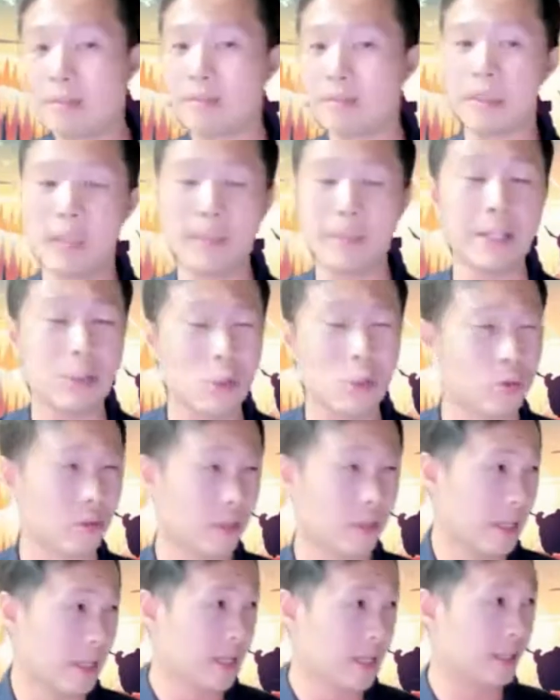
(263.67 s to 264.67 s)
Number
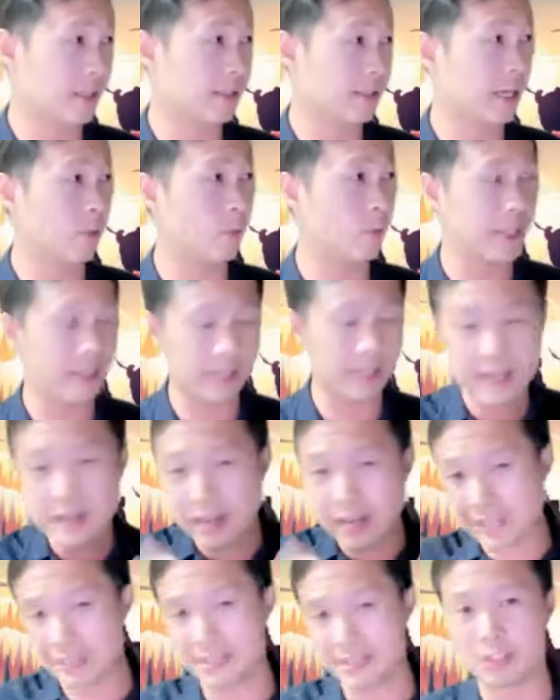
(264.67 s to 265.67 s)
two is that within
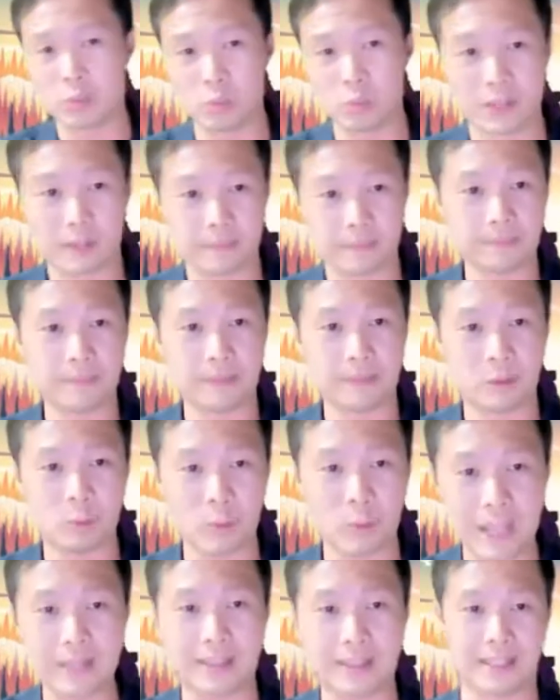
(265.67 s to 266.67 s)
Nexus World,
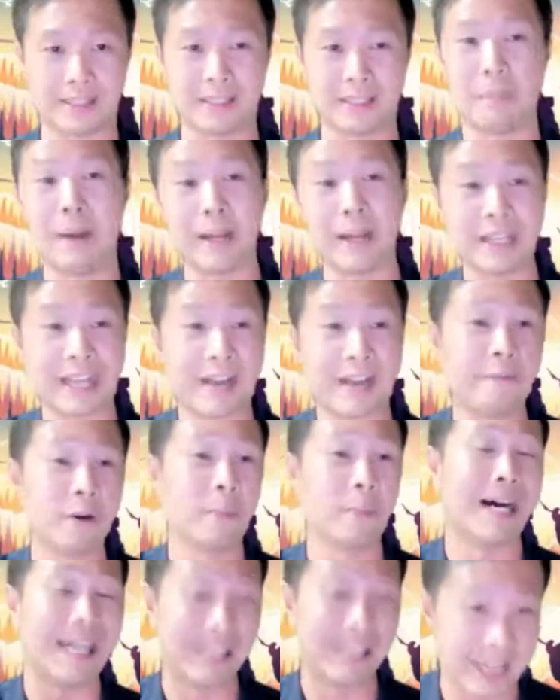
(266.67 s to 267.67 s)
where does the money come
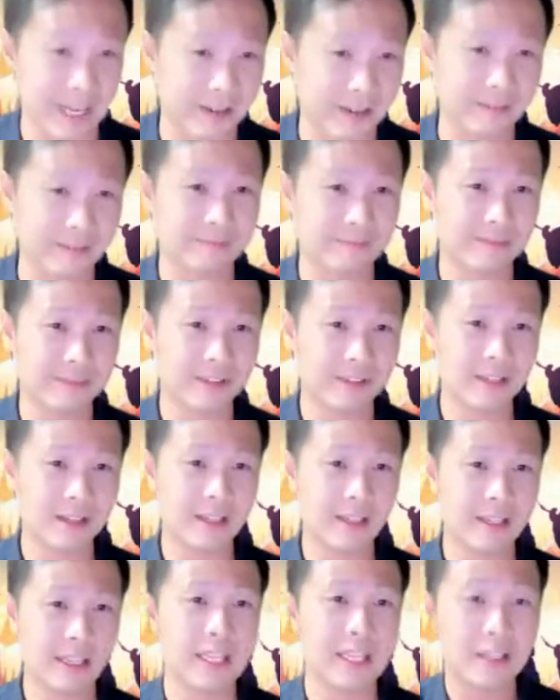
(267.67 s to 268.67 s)
from? Again,
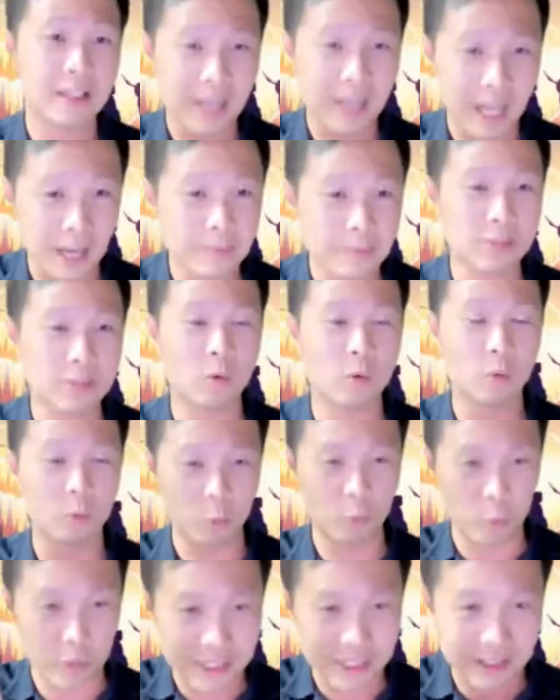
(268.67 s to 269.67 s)
it comes
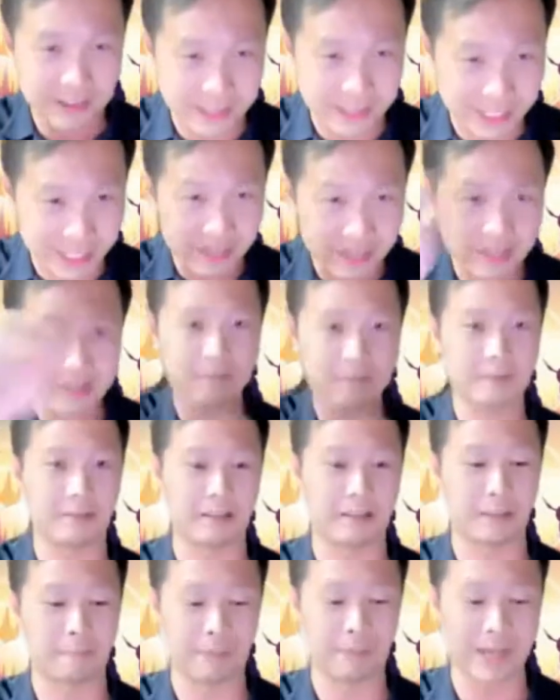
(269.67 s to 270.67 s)
within
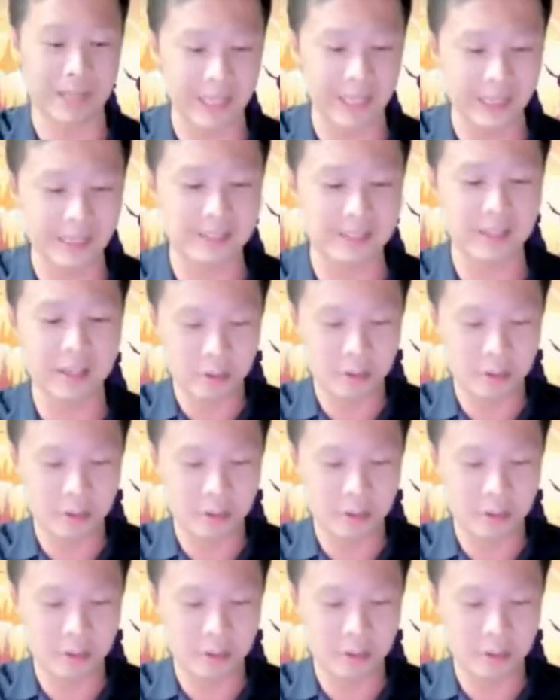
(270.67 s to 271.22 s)
the players.